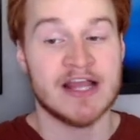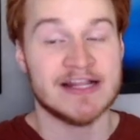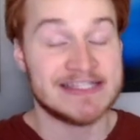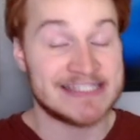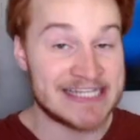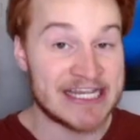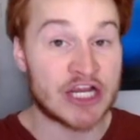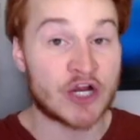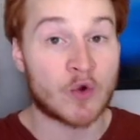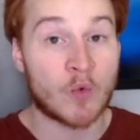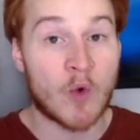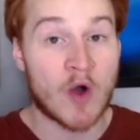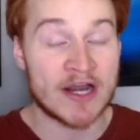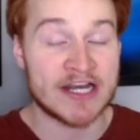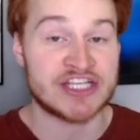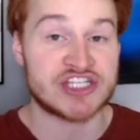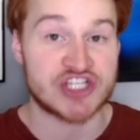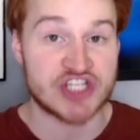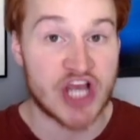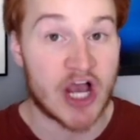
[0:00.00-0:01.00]
Tier
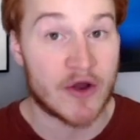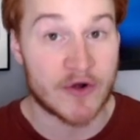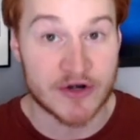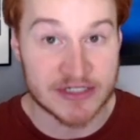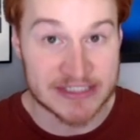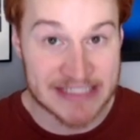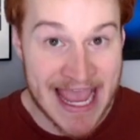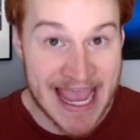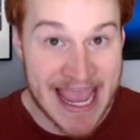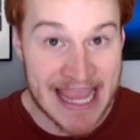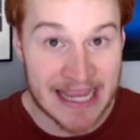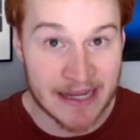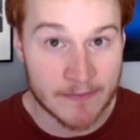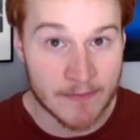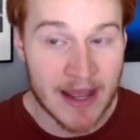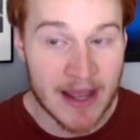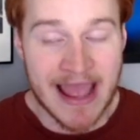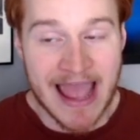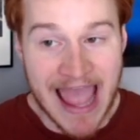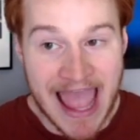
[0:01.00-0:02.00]
1 is Notre
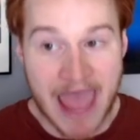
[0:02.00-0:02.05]
Dame.